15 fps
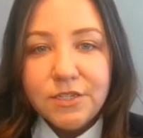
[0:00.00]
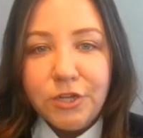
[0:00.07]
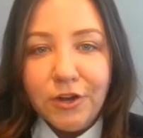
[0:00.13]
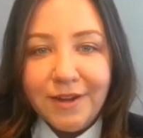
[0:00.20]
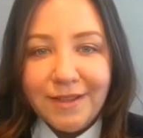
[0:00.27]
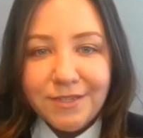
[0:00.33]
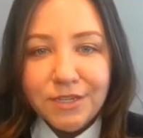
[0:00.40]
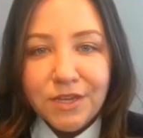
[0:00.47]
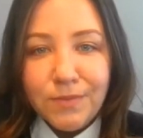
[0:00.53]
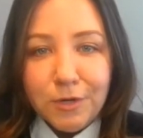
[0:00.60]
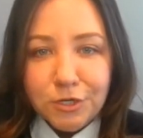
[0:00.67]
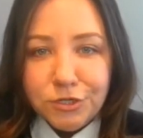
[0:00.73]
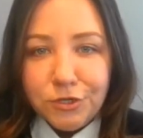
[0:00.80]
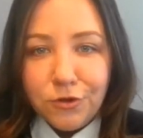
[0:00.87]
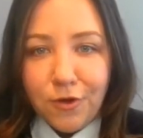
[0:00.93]
Turning to
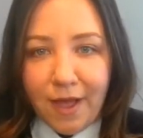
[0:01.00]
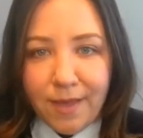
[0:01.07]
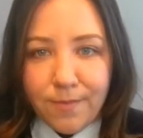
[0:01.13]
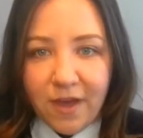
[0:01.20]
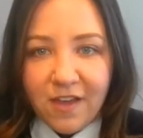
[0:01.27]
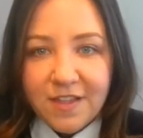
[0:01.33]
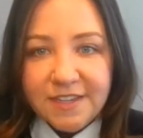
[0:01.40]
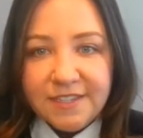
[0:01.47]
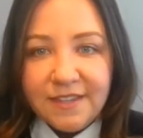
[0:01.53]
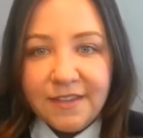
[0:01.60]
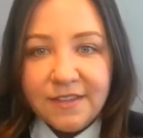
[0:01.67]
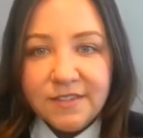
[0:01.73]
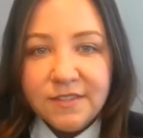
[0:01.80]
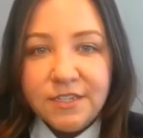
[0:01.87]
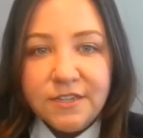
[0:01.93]
commercial crime policies,